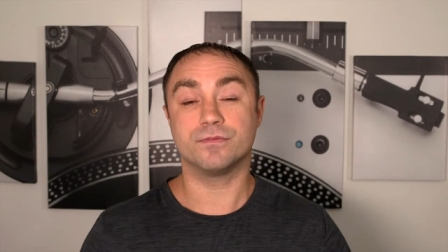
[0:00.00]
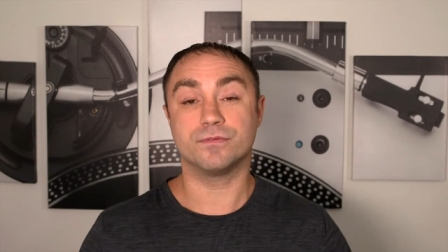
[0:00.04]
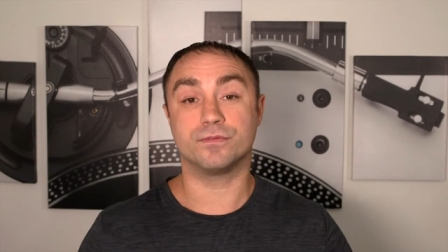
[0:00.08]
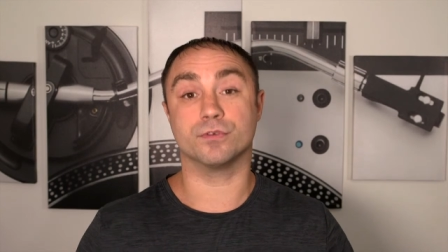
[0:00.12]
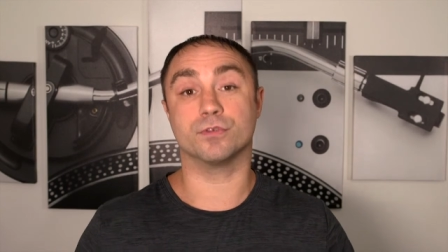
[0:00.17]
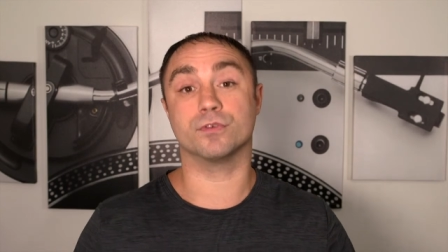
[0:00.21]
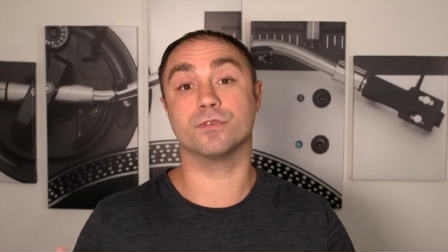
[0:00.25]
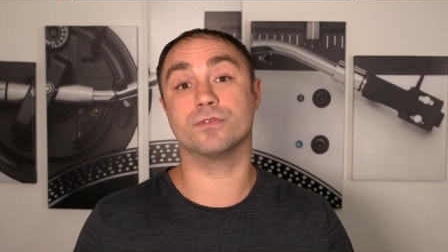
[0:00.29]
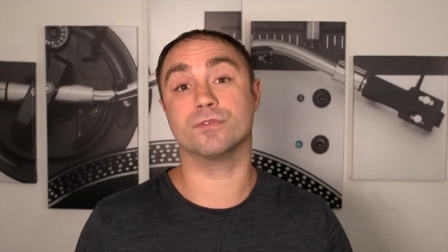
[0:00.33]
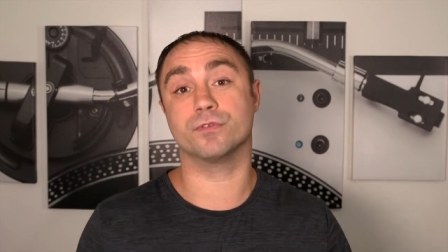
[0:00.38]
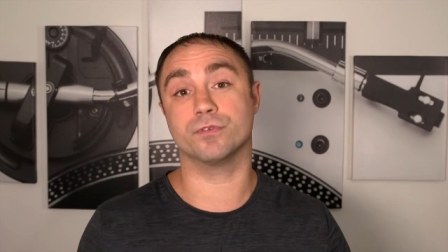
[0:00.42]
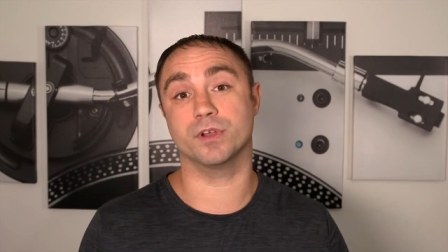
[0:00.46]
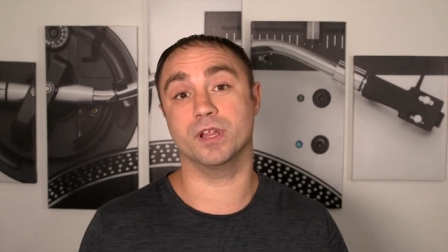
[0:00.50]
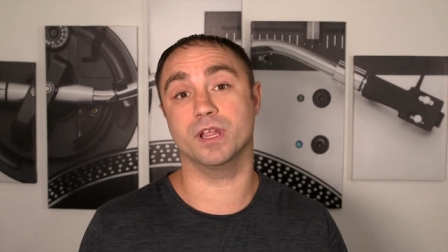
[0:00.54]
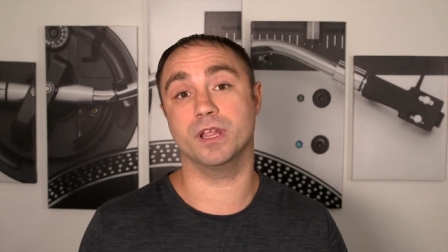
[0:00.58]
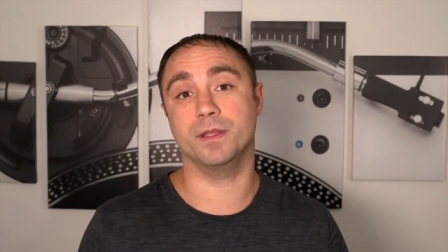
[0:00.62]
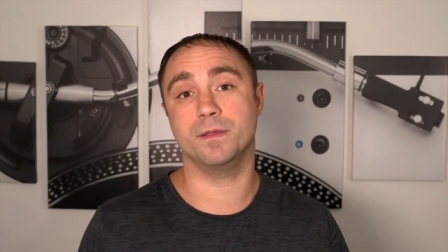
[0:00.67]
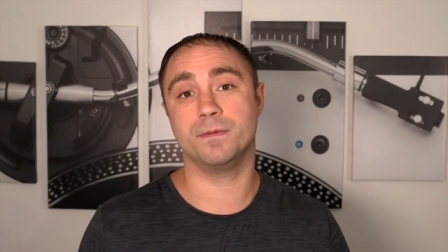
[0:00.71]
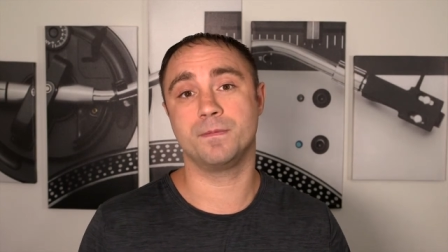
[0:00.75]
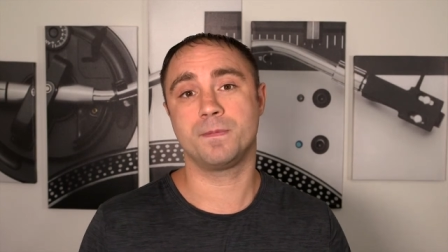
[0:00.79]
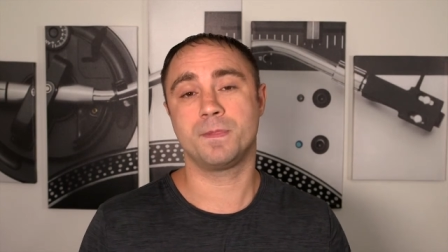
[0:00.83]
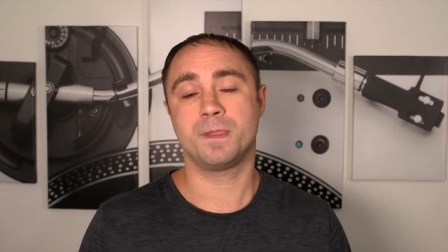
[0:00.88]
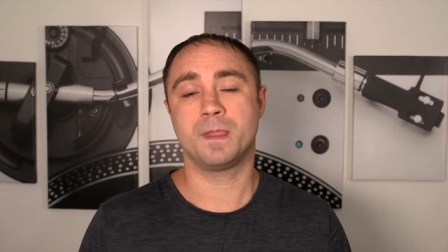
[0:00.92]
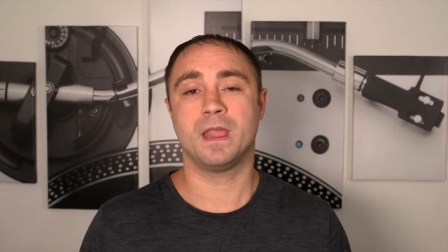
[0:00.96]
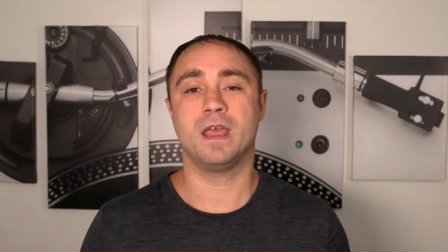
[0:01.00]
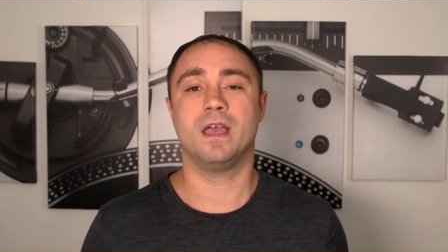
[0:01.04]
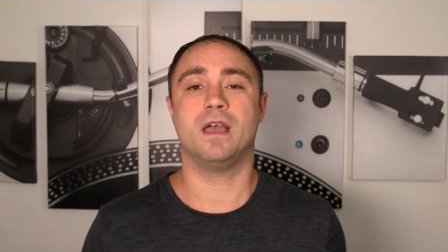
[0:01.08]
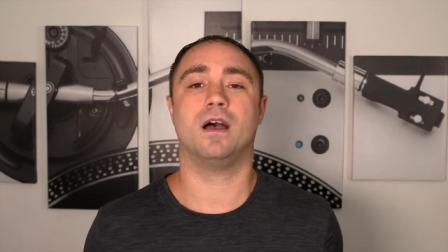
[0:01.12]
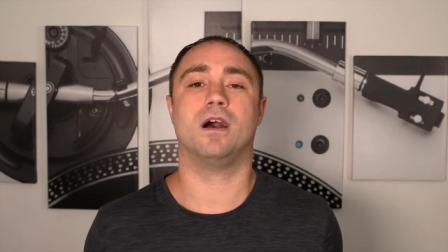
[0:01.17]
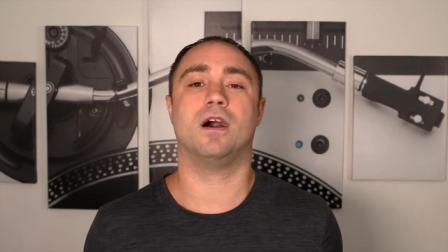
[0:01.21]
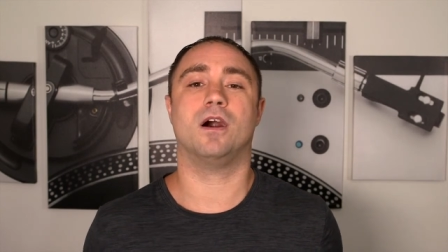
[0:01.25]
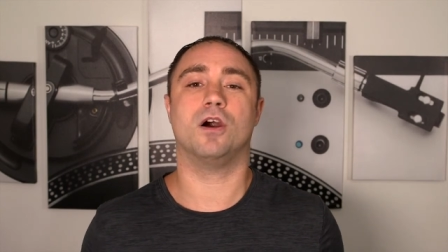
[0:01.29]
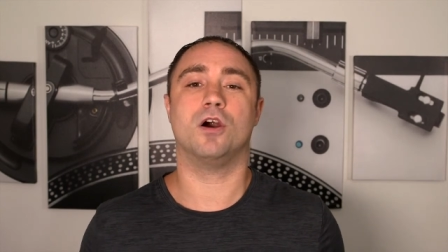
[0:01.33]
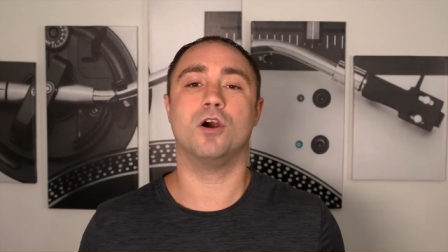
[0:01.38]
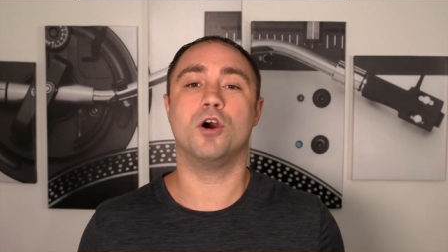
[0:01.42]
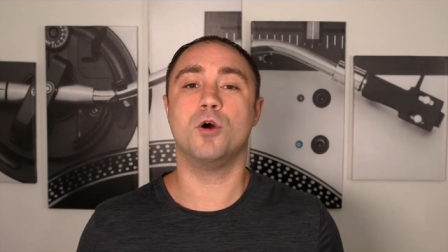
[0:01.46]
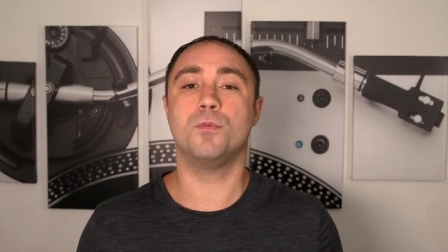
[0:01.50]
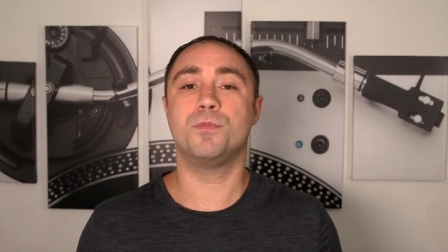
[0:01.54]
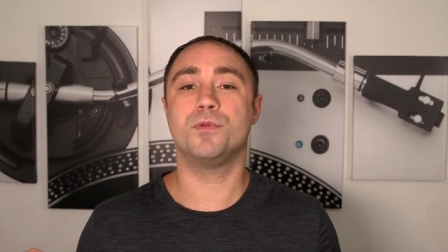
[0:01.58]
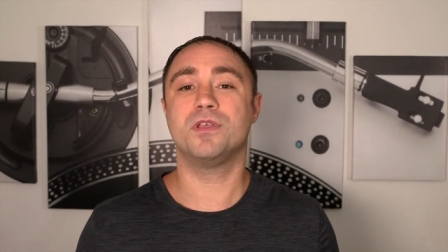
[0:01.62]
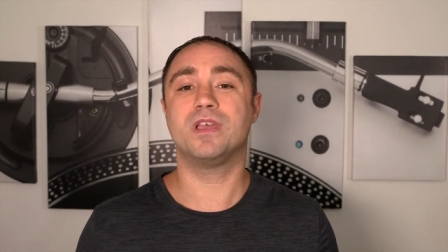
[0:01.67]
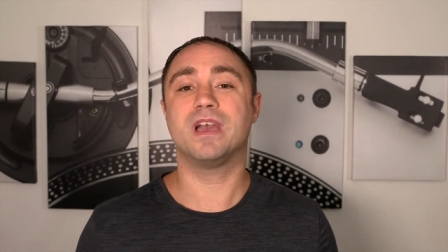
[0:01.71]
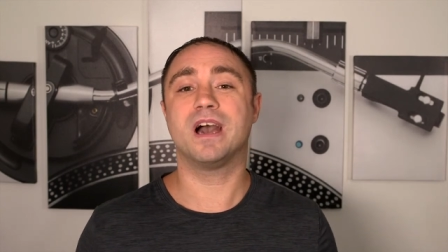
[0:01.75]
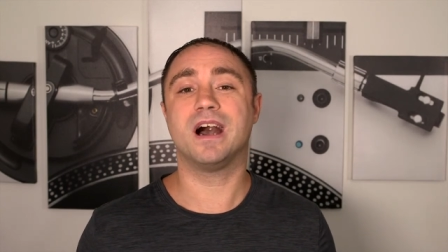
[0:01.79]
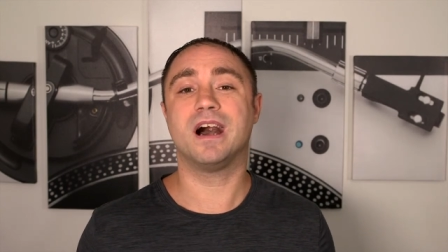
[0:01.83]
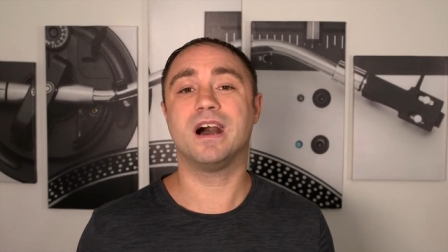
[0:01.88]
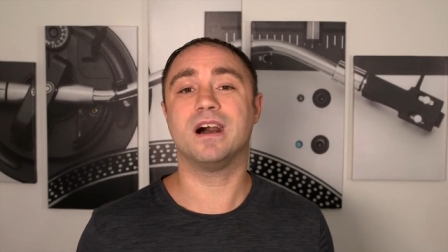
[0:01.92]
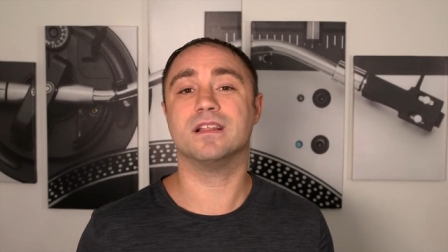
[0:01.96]
for free. I hope you
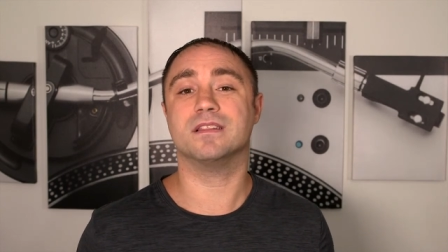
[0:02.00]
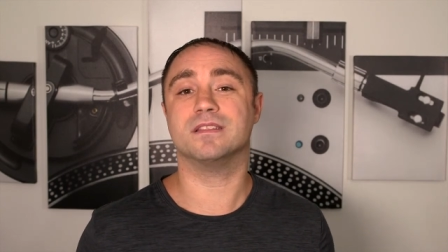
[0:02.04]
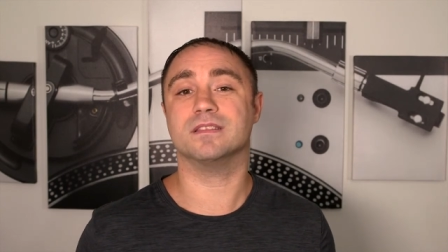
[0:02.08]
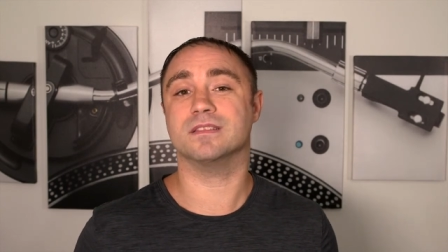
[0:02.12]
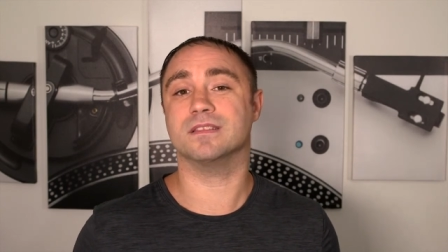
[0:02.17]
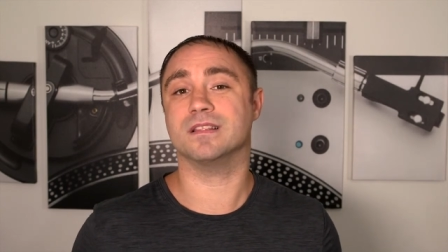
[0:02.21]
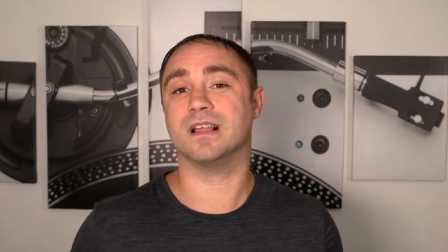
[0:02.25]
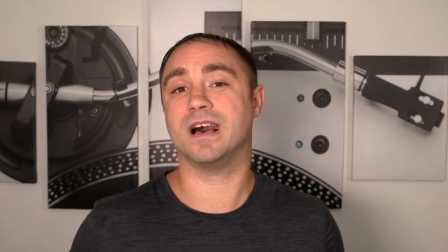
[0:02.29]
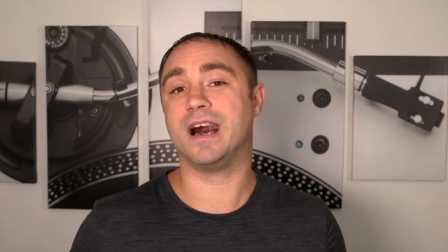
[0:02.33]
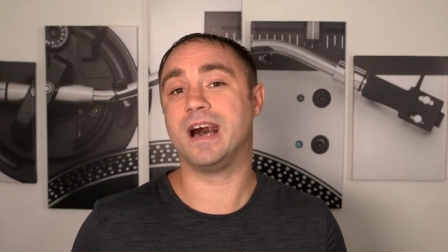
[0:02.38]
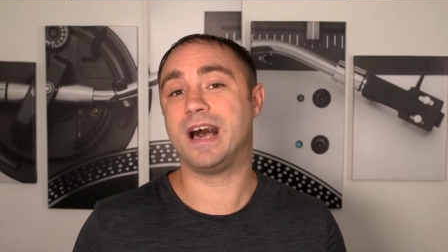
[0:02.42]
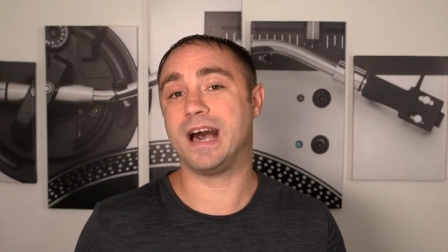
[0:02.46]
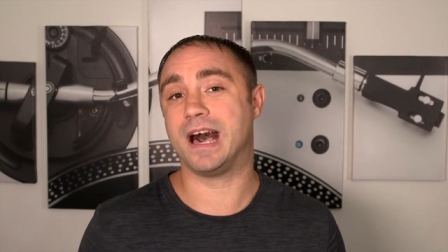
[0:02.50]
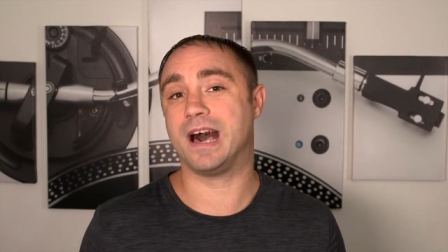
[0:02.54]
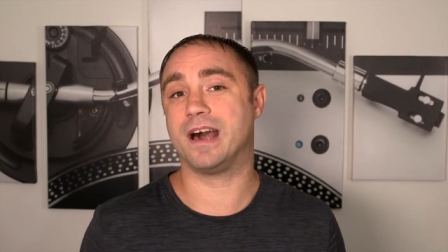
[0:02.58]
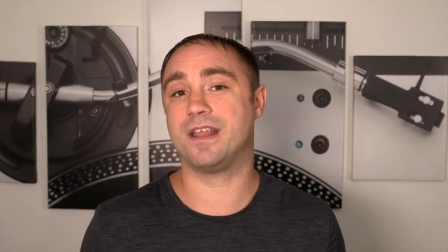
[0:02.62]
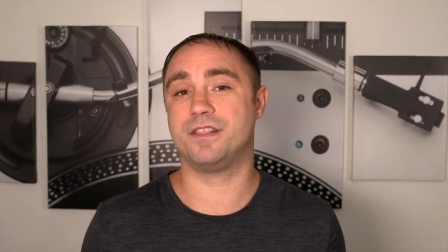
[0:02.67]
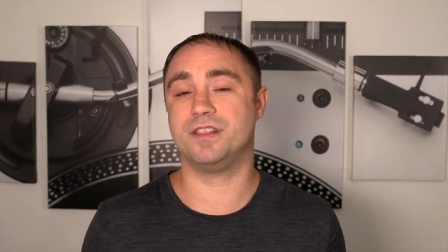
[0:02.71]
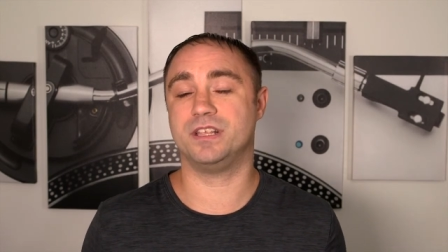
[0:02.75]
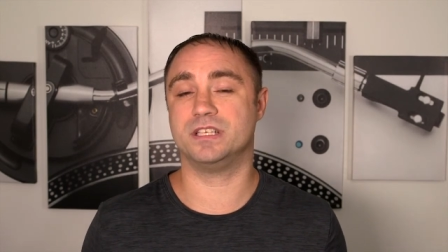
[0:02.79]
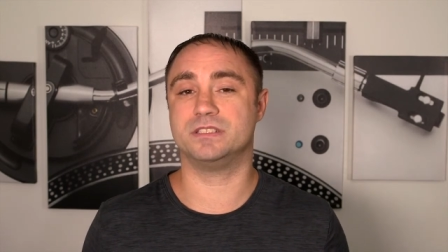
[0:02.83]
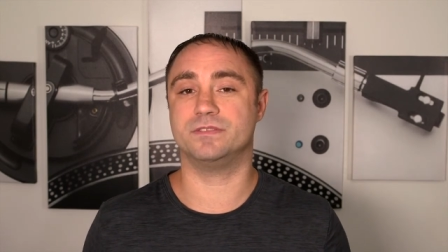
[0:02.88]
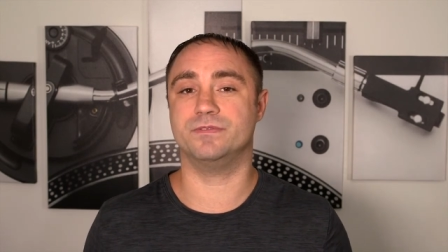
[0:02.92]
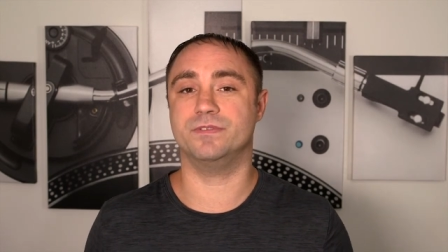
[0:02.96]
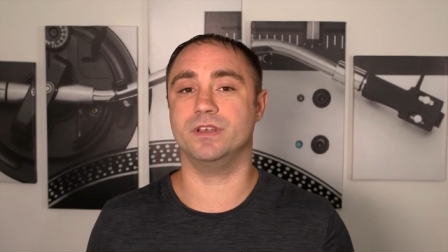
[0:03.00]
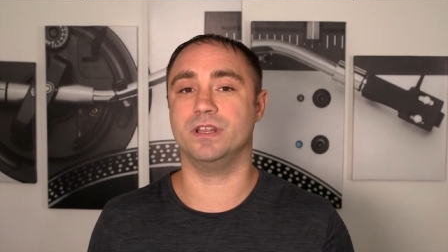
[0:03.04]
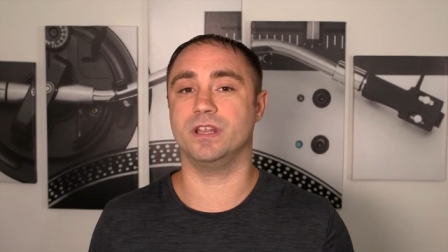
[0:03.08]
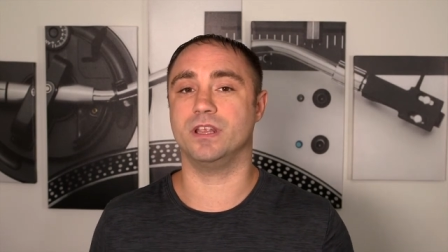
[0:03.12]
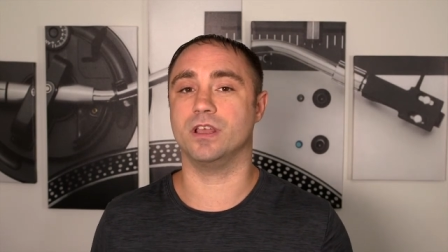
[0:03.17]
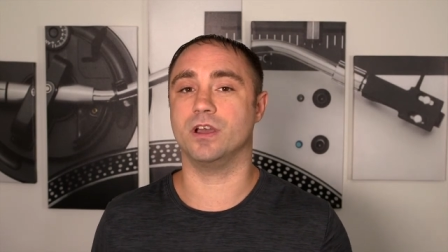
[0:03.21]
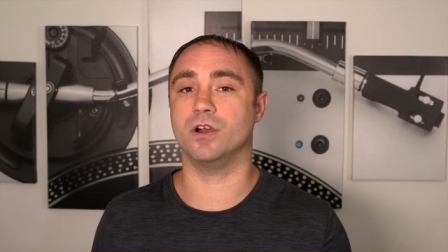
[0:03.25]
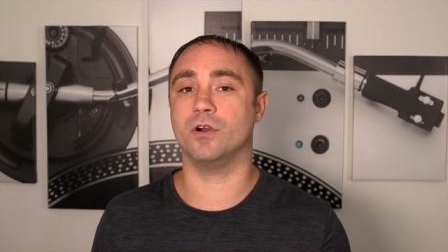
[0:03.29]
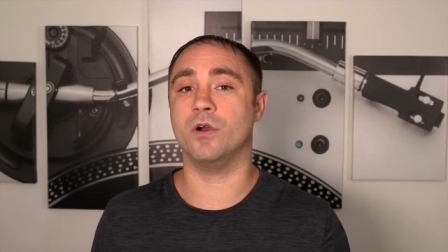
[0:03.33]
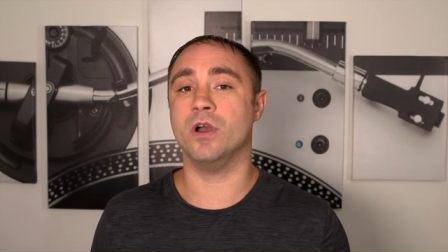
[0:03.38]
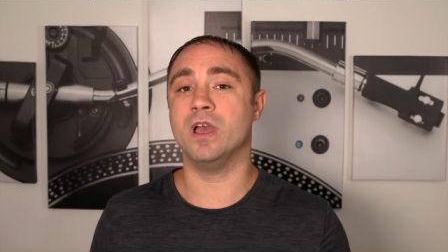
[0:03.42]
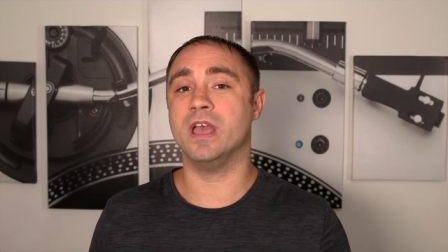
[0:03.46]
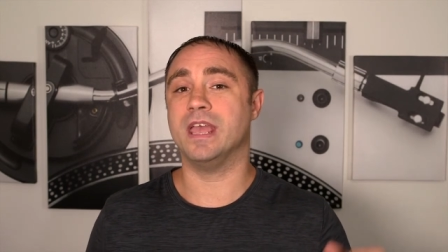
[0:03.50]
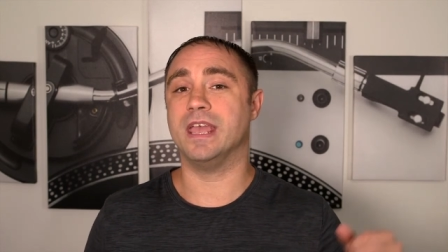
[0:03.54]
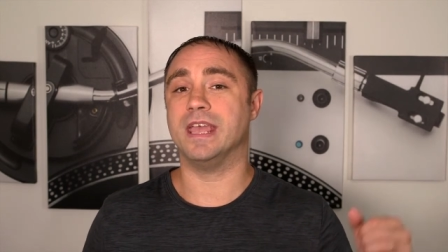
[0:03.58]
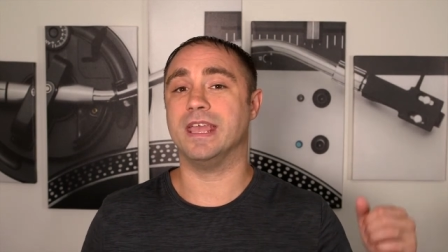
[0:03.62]
got a lot out of this video.